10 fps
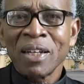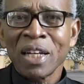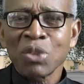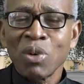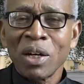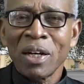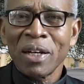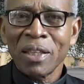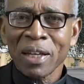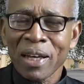That's
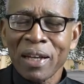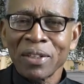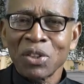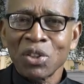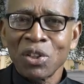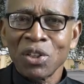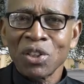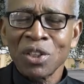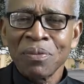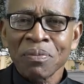why the Catholic
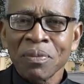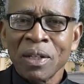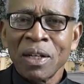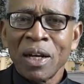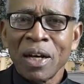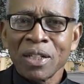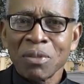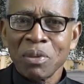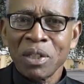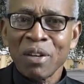Church
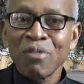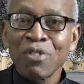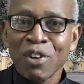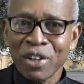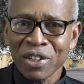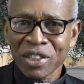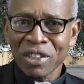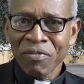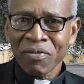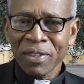has been a
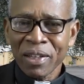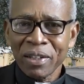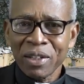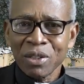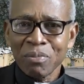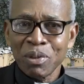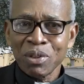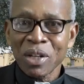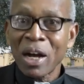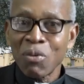voice that is
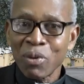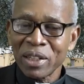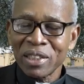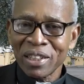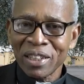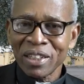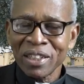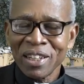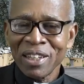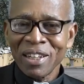both
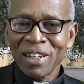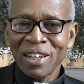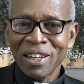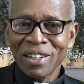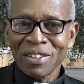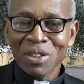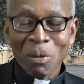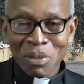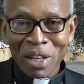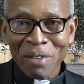awaited and
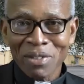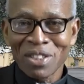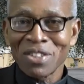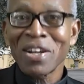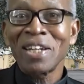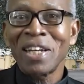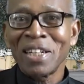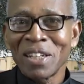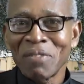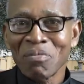sometimes
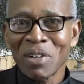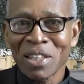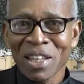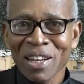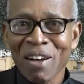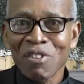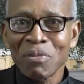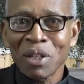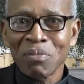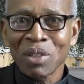dreaded by the
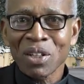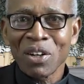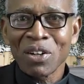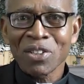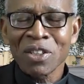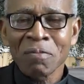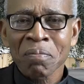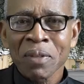government, because